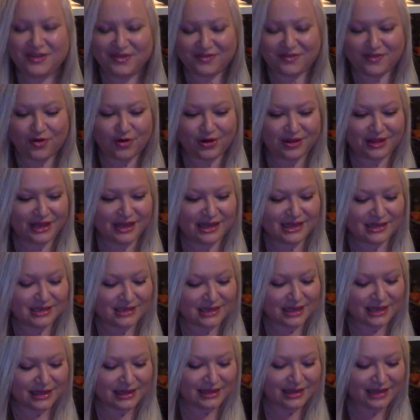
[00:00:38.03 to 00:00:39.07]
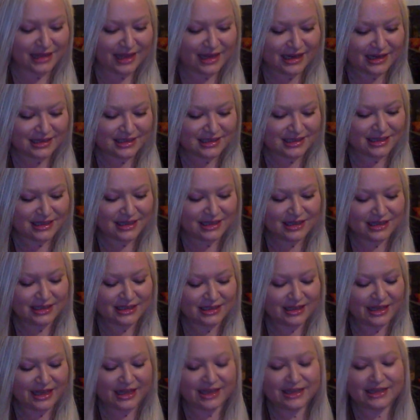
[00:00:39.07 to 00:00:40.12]
for these late
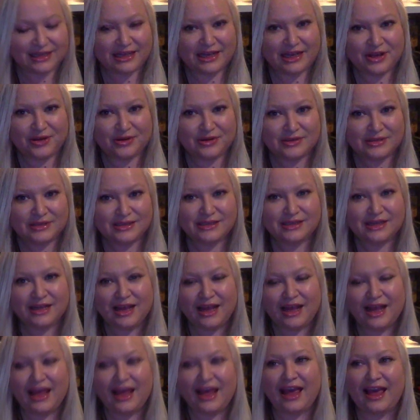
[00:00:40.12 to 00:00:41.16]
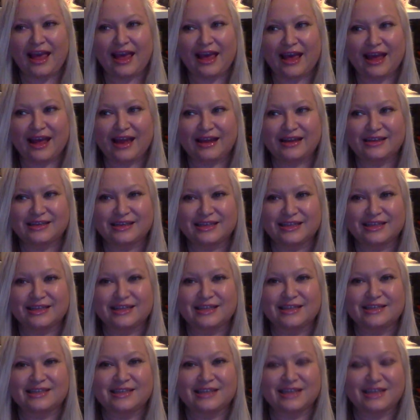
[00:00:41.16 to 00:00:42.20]
Leos and
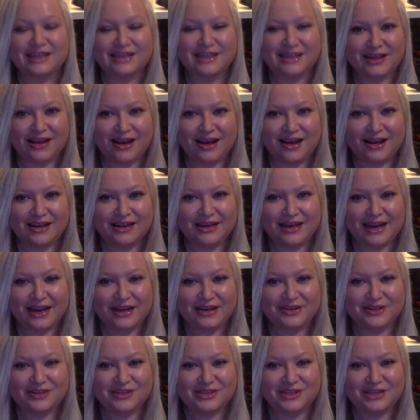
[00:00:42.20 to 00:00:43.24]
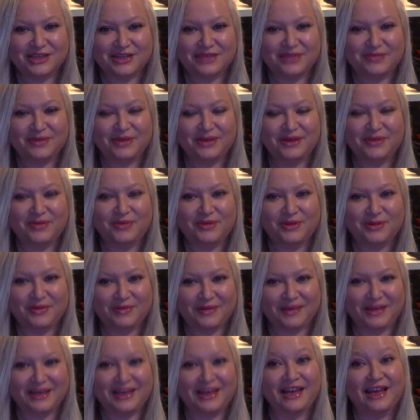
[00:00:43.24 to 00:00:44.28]
this yod energy we will
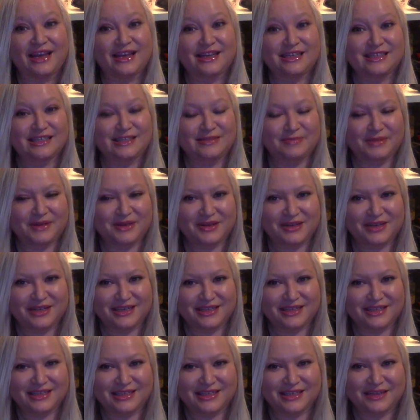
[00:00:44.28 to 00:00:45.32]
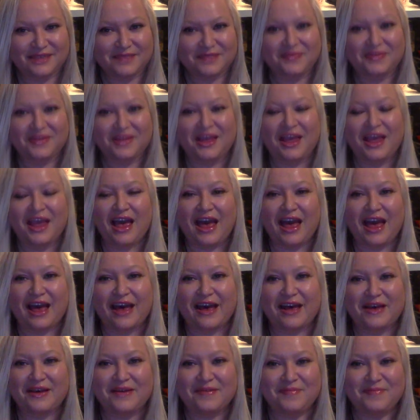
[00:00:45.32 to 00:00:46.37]
be experiencing.
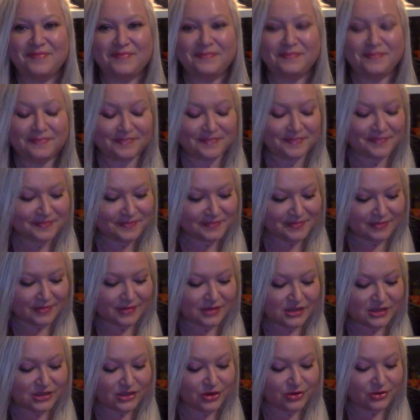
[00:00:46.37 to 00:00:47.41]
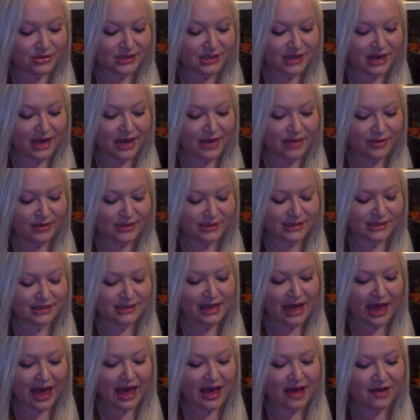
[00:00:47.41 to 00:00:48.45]
So today we still
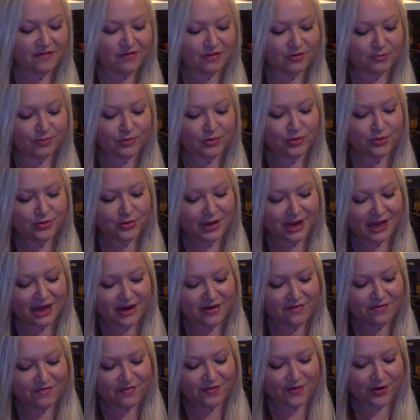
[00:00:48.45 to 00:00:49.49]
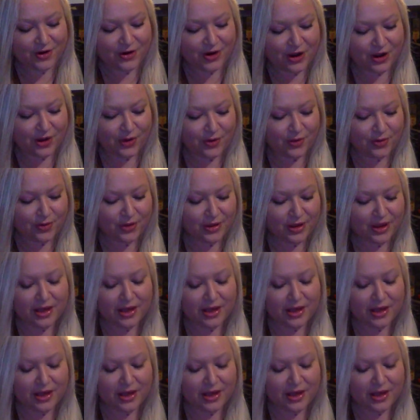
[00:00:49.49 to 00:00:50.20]
have Moon in Virgo